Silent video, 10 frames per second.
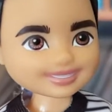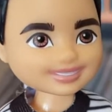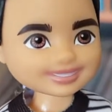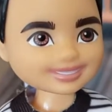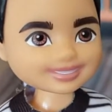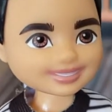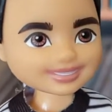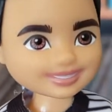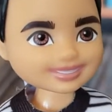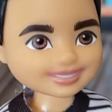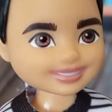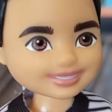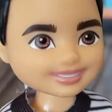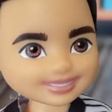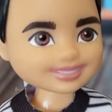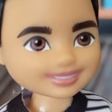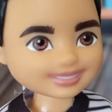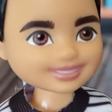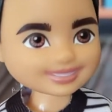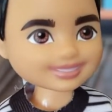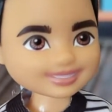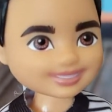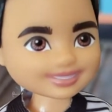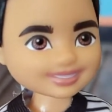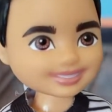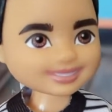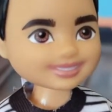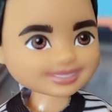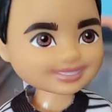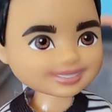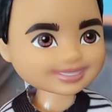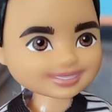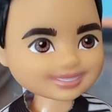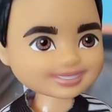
if Dida and Sophie would like to help me. I do hear them